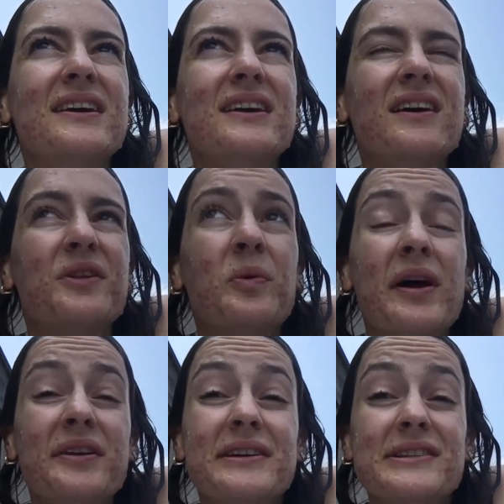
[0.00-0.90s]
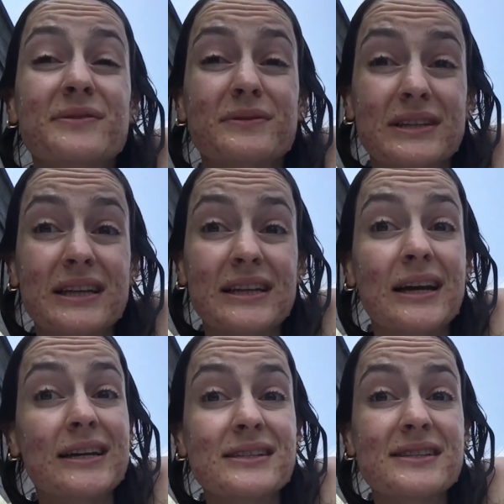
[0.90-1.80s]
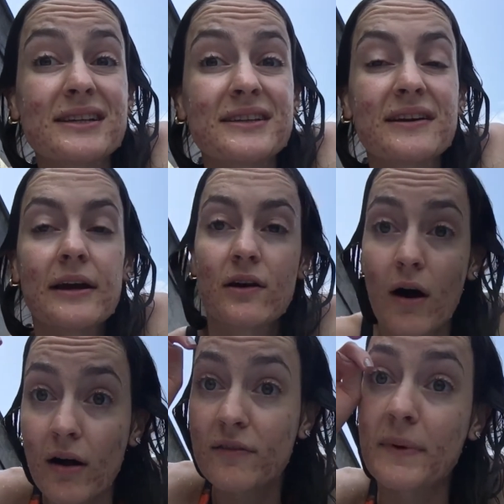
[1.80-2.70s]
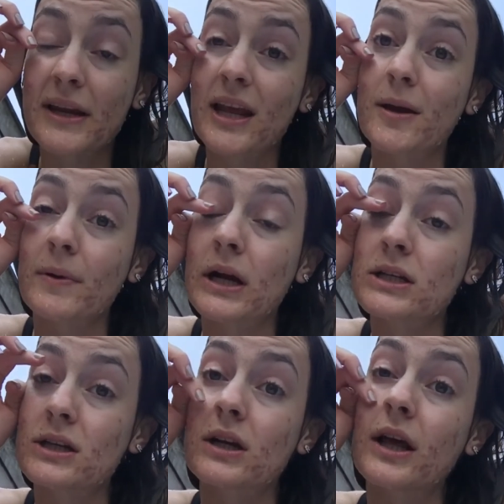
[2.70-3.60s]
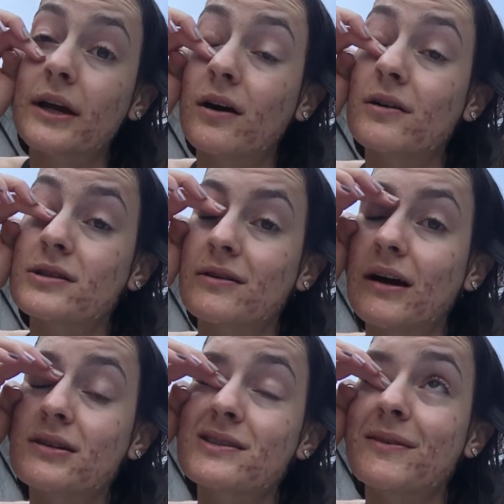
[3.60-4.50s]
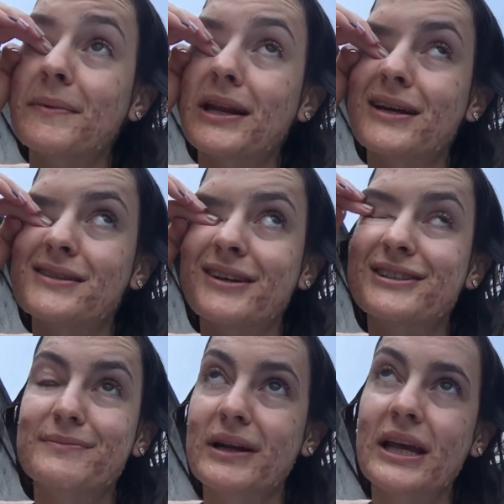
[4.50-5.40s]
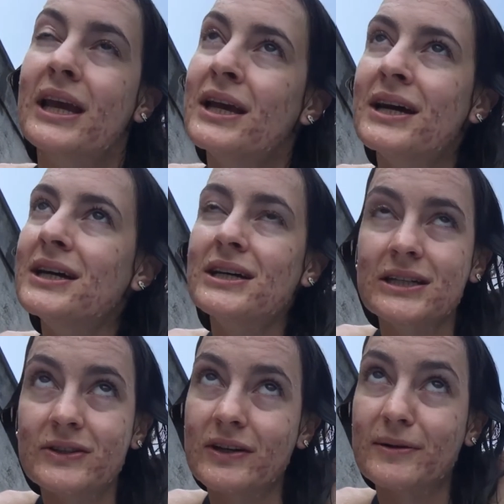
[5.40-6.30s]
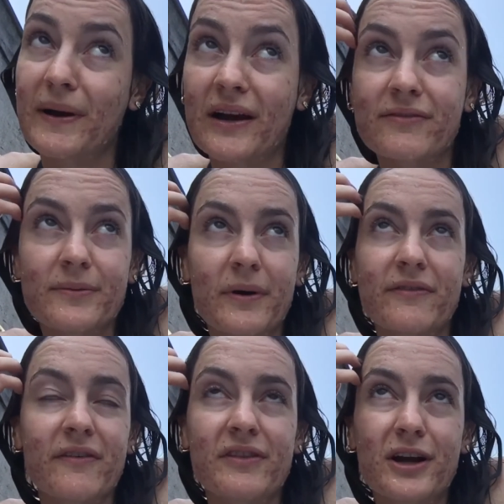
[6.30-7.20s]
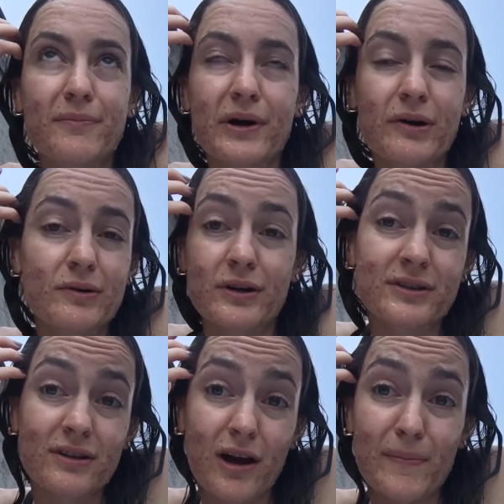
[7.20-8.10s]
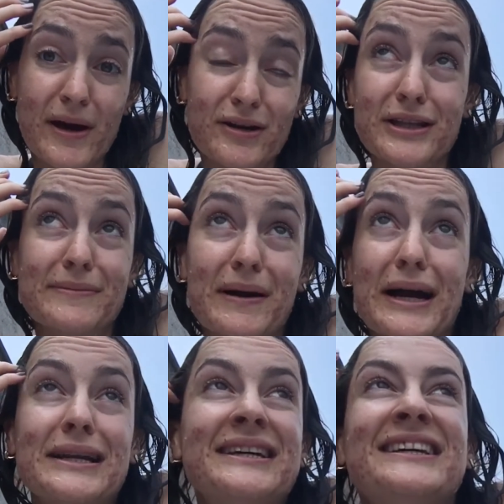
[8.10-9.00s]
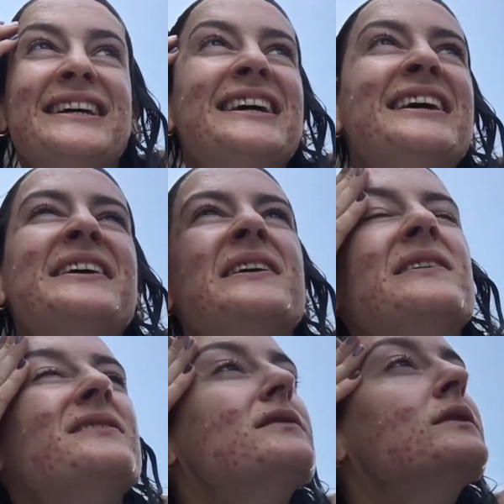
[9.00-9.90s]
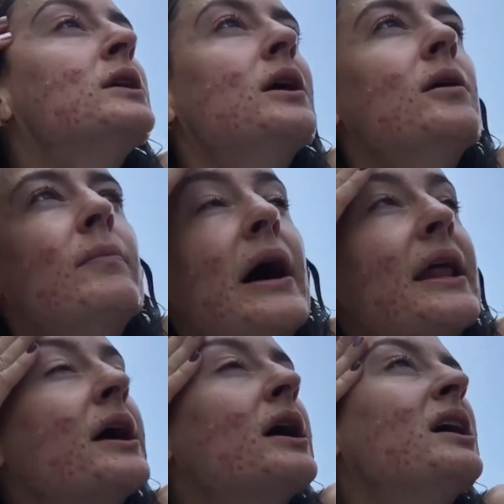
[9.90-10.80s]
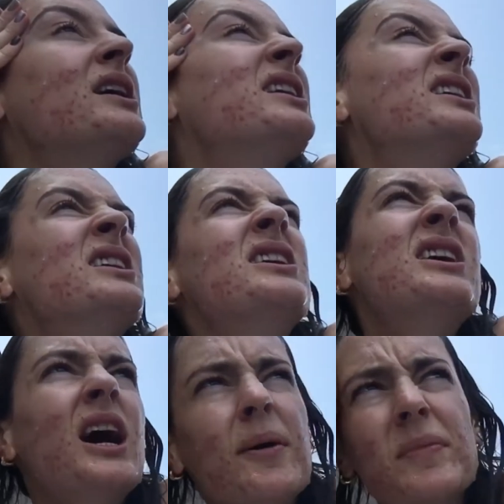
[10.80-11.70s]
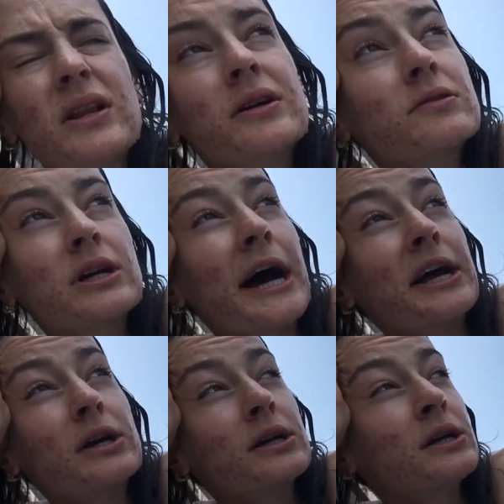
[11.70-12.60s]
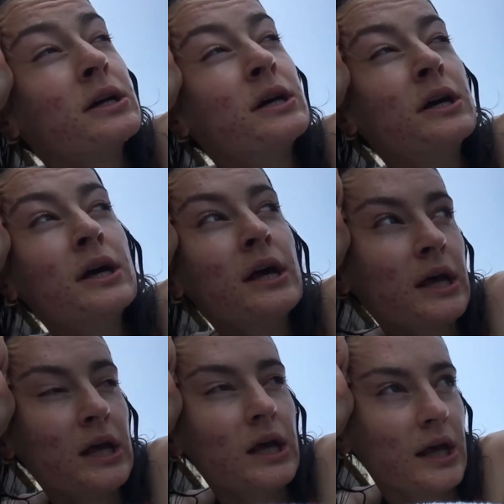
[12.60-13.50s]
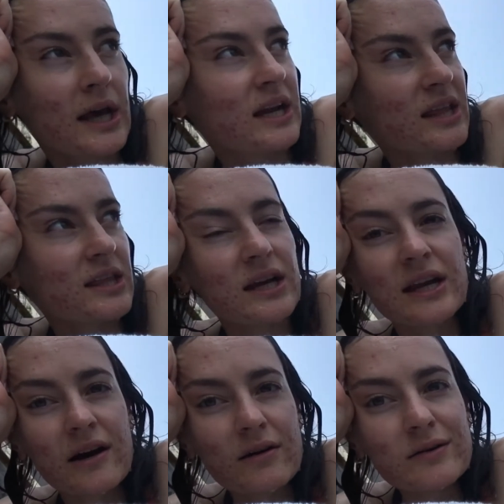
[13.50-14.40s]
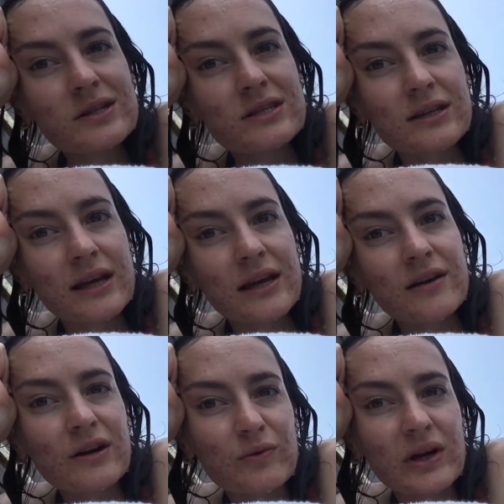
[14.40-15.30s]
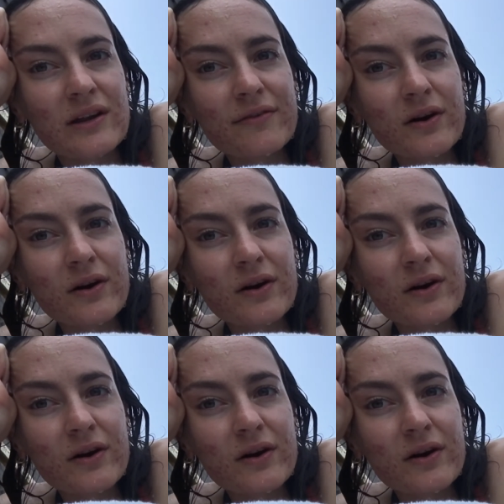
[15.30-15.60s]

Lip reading: The water is really nice, and all of my neighbors are like also out swimming. I saw somebody doing a backflip off of their boat, looked a lot better than mine. But I'm a little tired, and I think now I'll just lay here and read for a